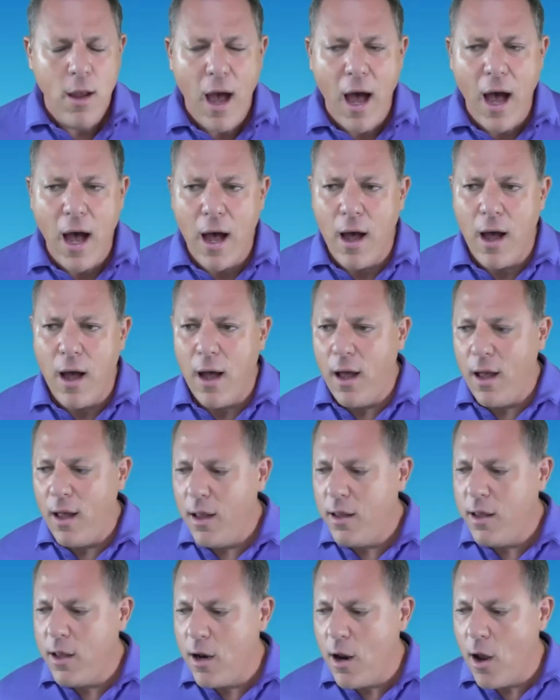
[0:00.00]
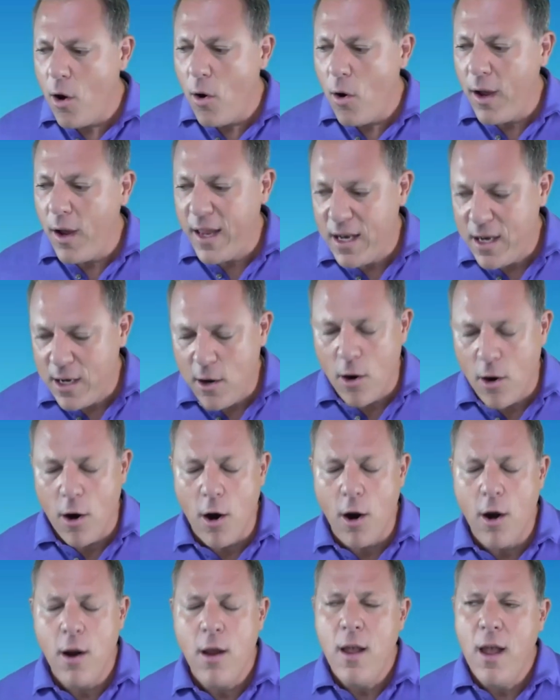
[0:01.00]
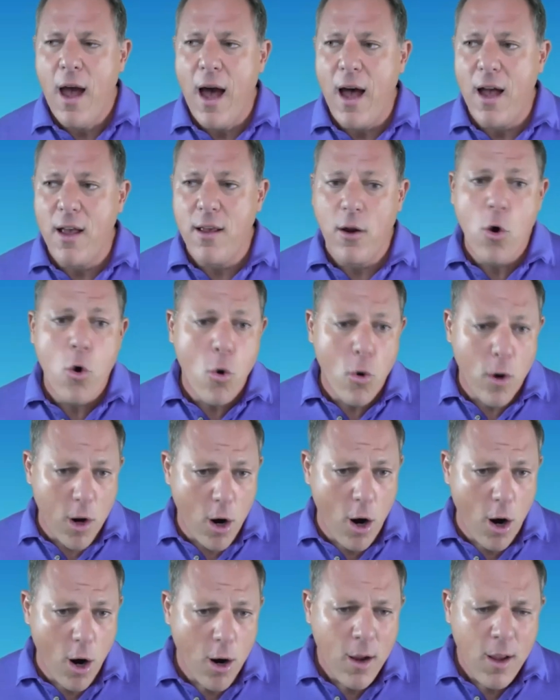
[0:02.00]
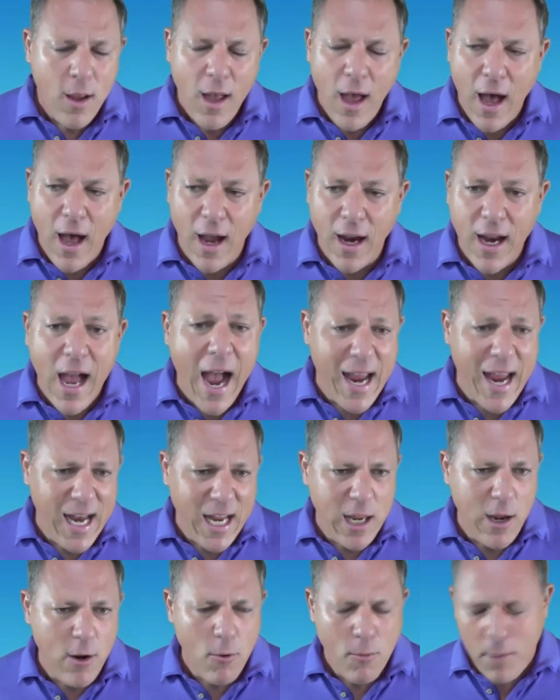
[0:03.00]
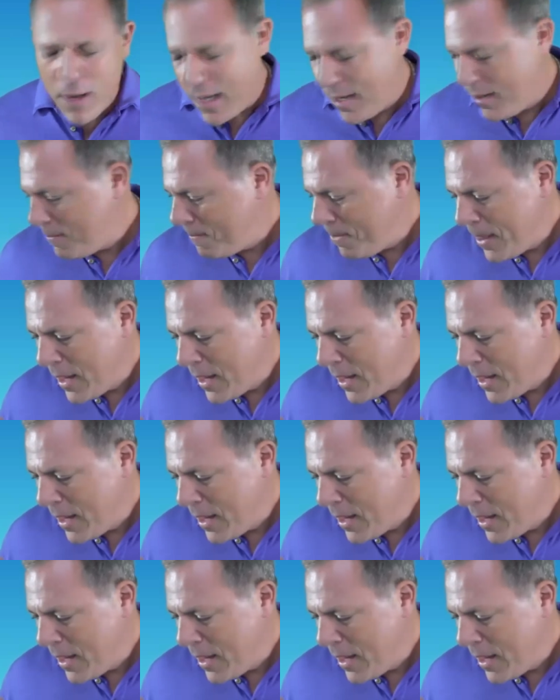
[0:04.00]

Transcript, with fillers: uh, you know, in your uh, corner uh, guiding you. But